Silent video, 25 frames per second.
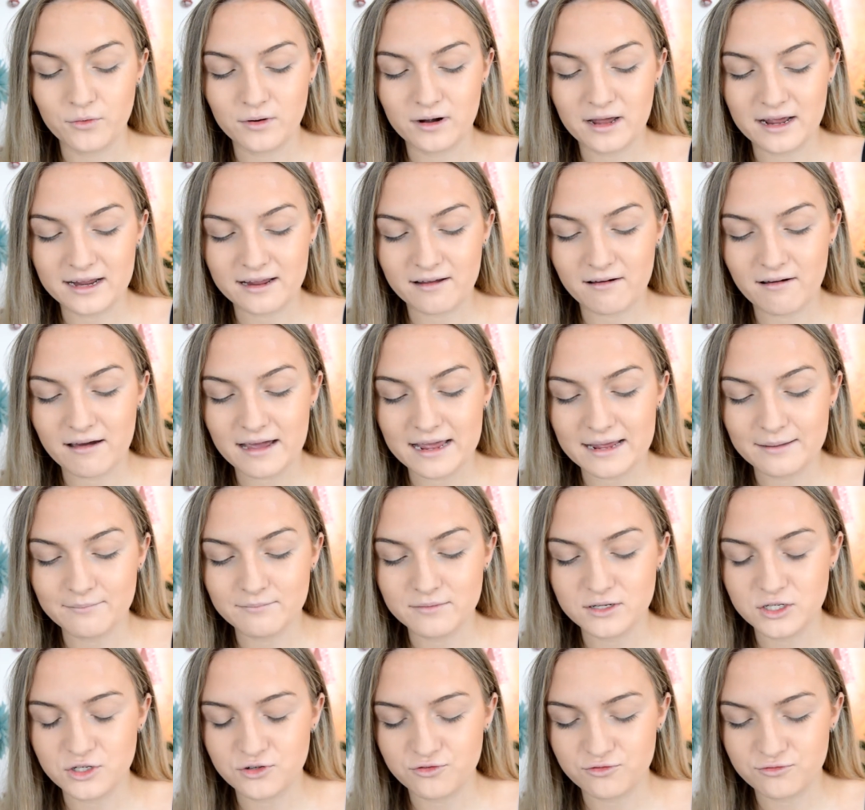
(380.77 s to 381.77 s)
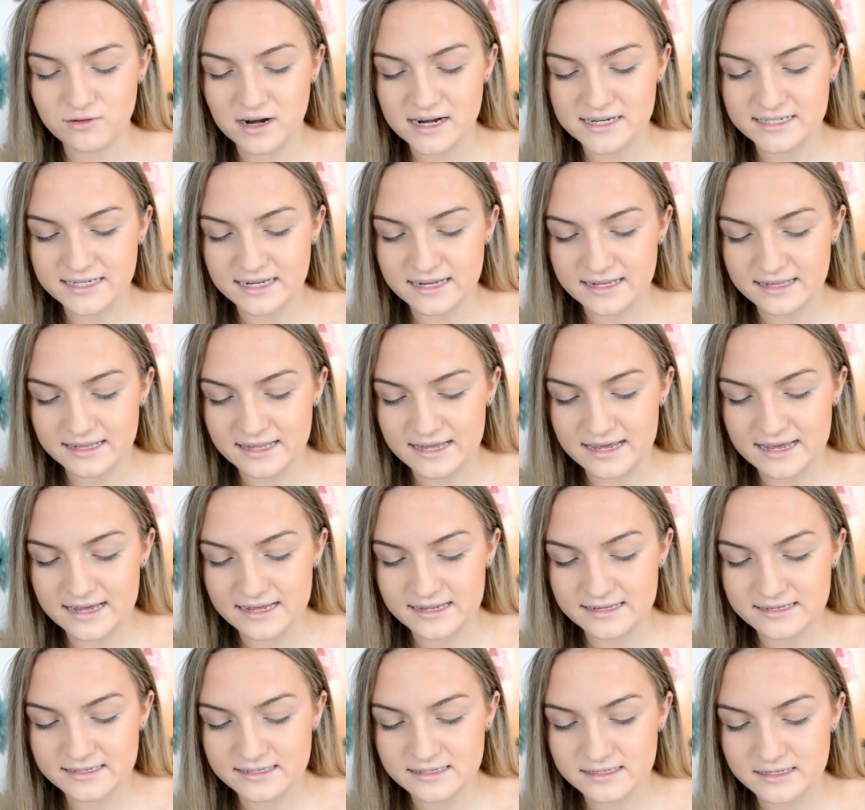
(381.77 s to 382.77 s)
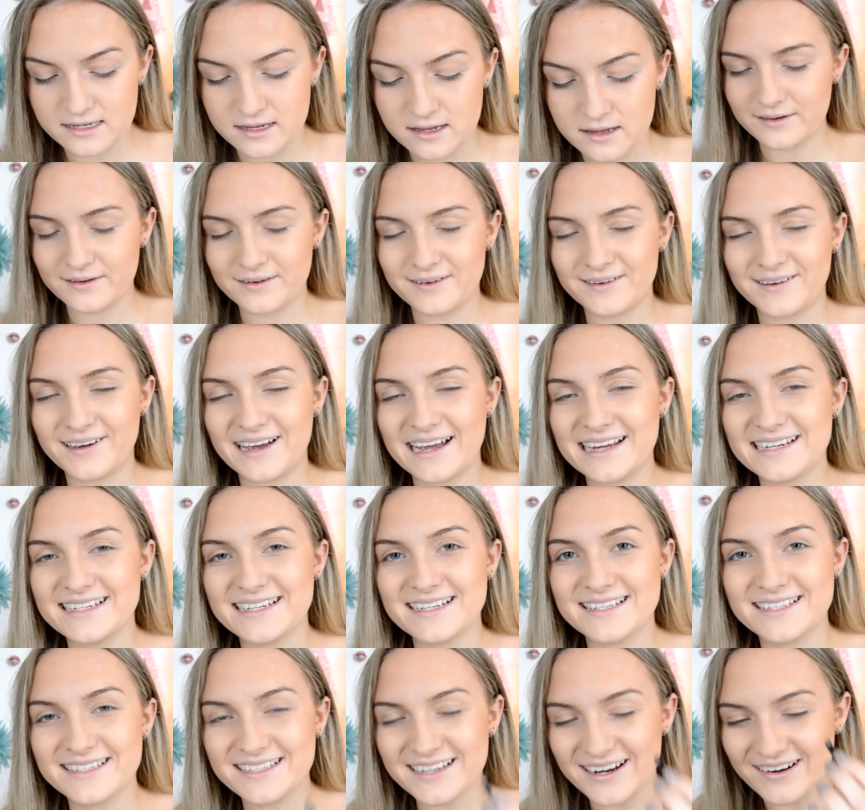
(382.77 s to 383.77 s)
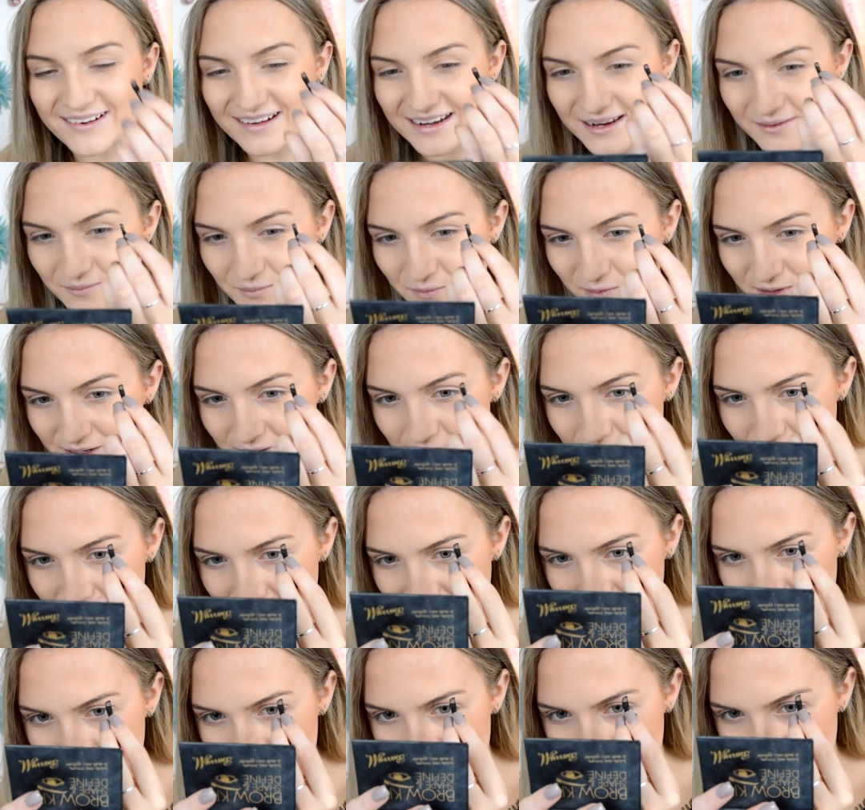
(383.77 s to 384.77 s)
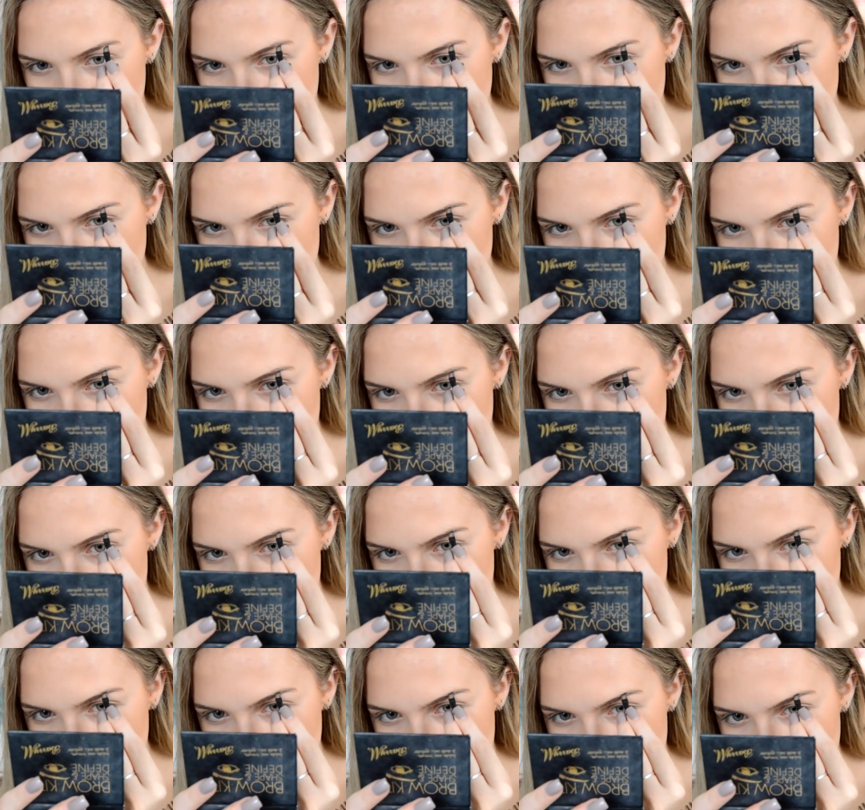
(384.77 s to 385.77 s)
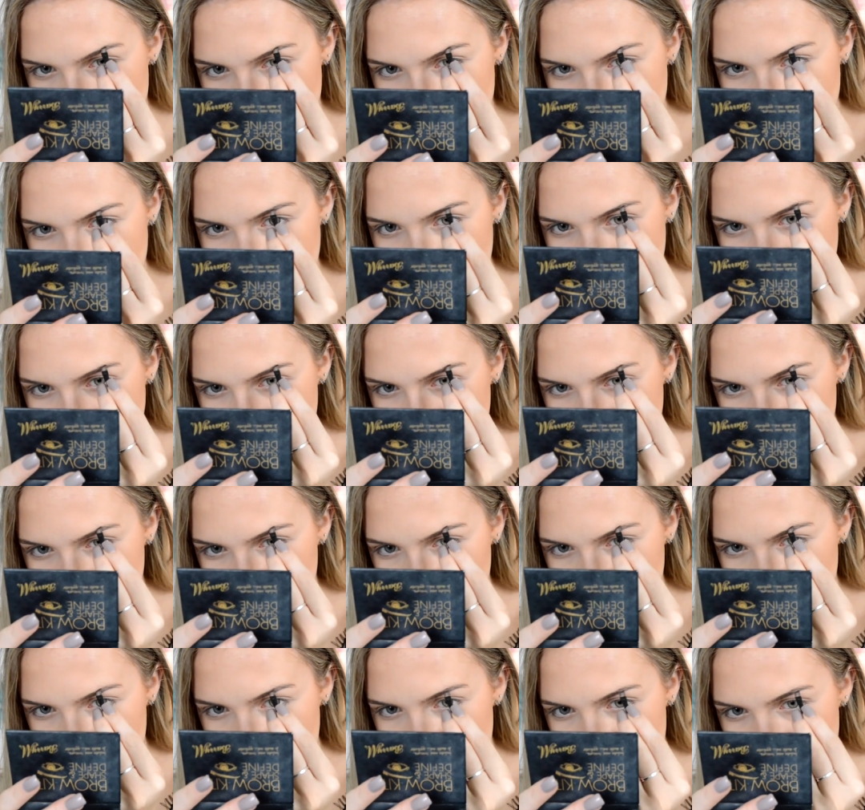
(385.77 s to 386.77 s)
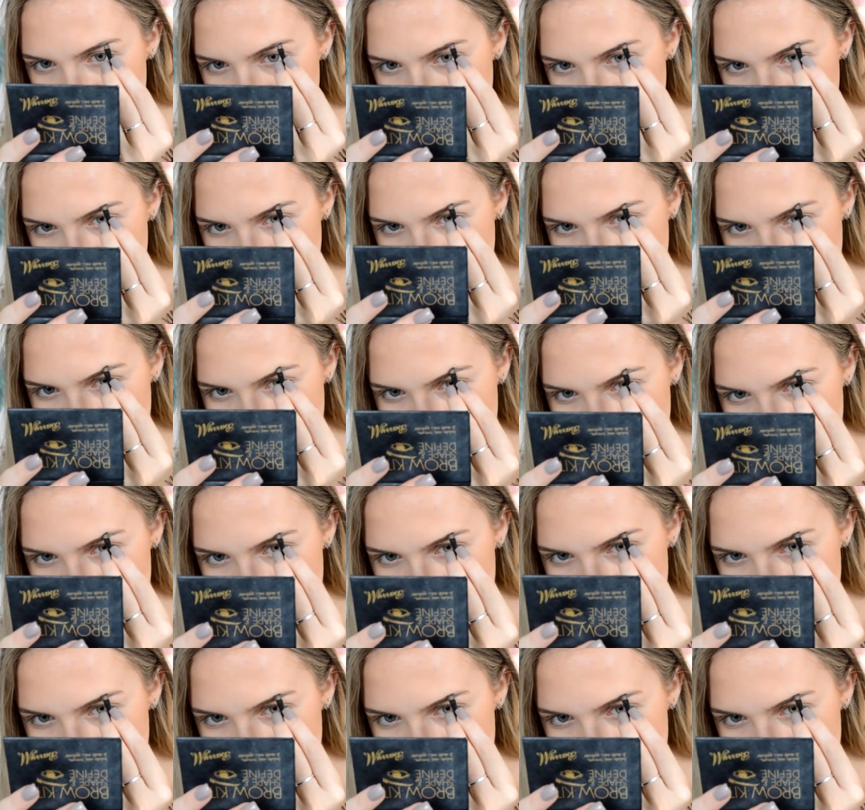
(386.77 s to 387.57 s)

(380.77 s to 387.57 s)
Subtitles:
Like, I am dreading this. Oh, I just don't even want to try. I feel like this is just gonna ruin everything.